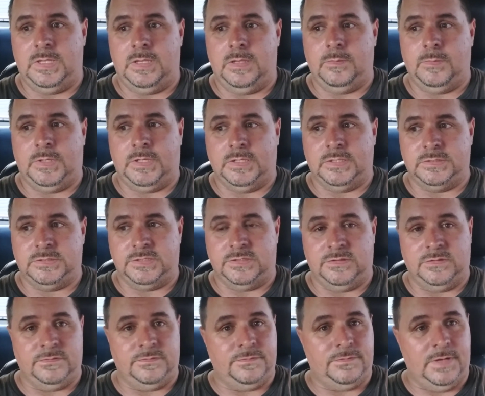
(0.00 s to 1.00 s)
because
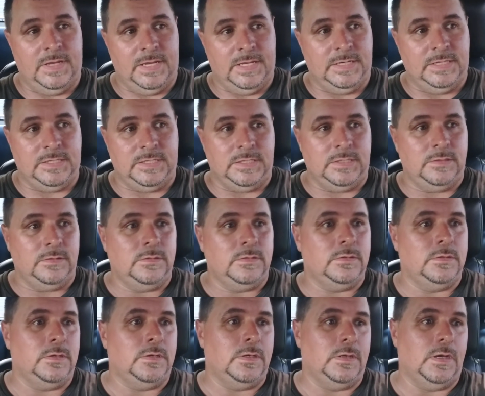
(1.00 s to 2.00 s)
of editing.
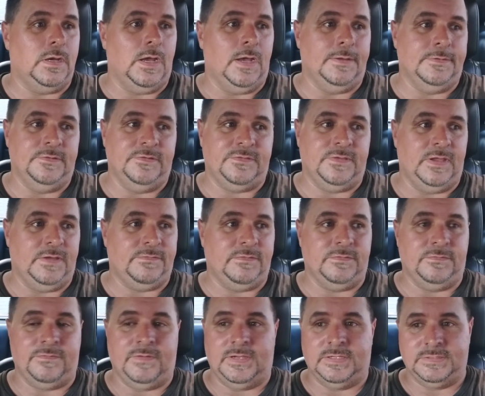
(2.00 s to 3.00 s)
I just have to
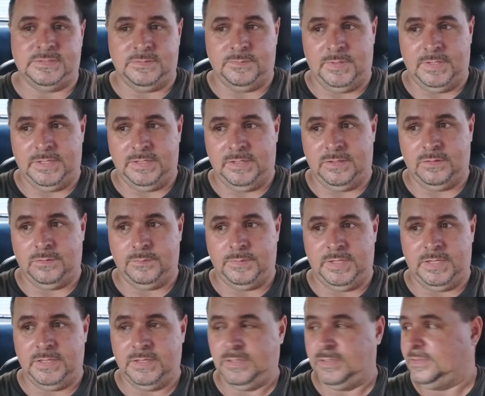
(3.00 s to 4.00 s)
find somebody to help
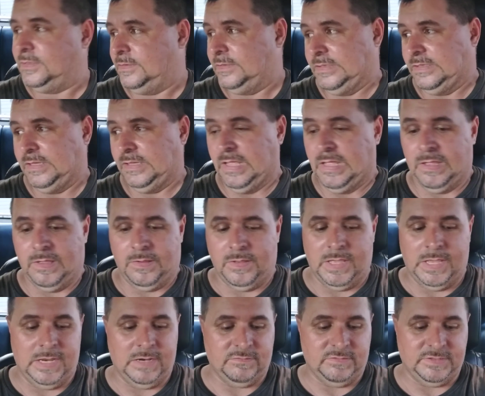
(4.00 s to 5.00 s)
me edit
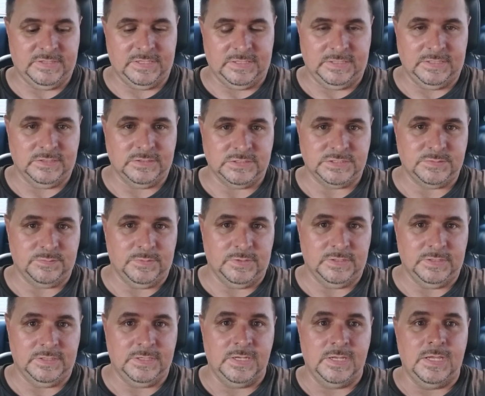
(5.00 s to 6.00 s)
and everything else.
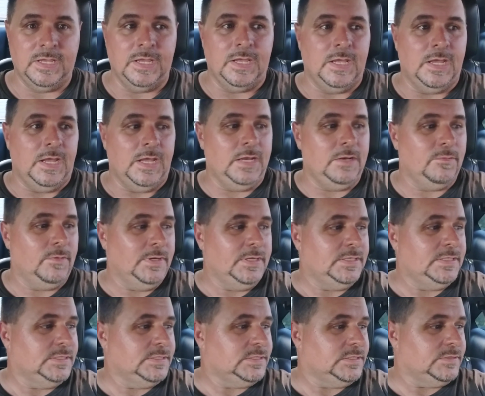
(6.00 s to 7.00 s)
But anyway,
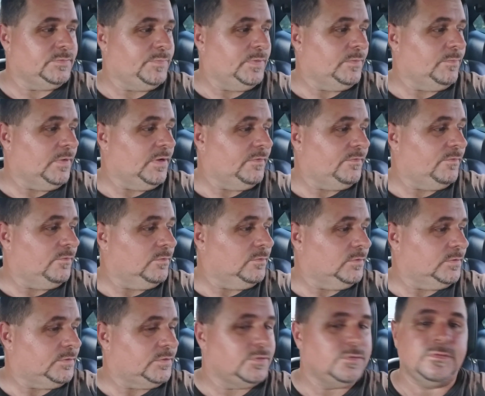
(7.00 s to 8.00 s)
this has been my
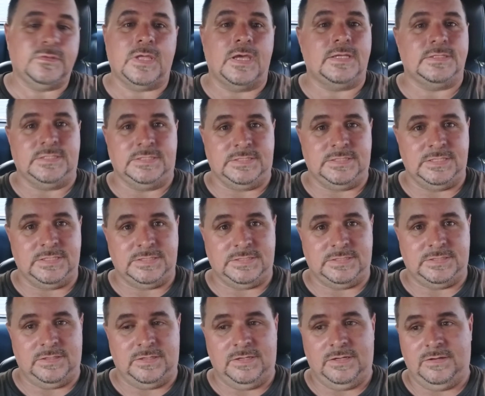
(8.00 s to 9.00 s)

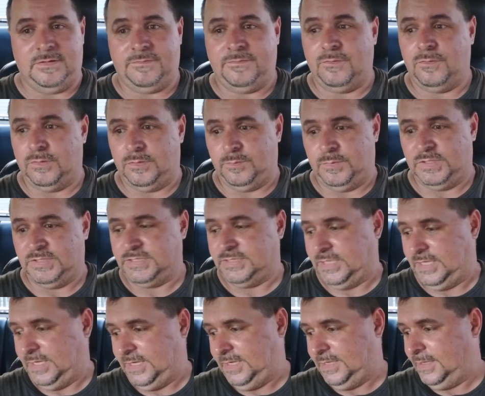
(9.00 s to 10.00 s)
2006 Ford
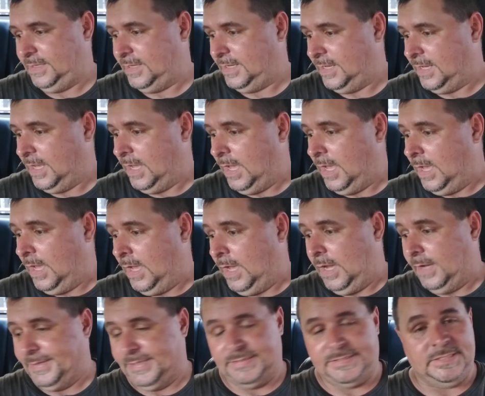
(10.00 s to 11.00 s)
Mustang.
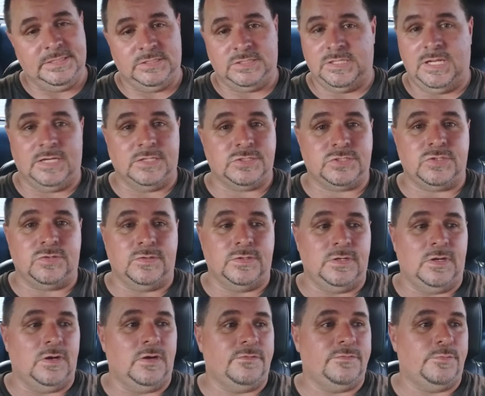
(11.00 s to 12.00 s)
This is not showing
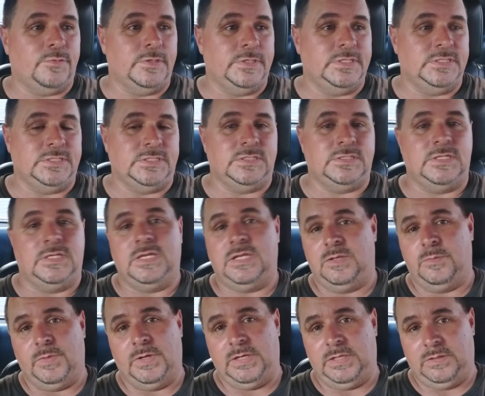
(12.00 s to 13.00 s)
off. Please,
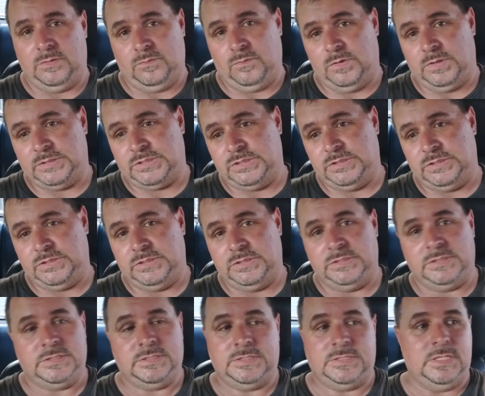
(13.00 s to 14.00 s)
anybody watching is
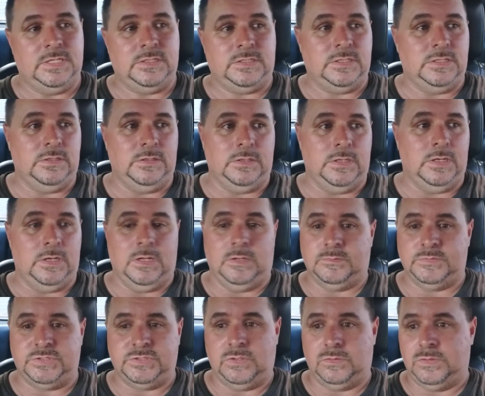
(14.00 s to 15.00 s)
just thinking that I'm
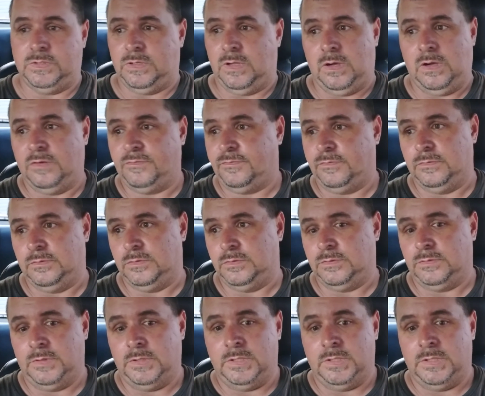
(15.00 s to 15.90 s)
showing off, or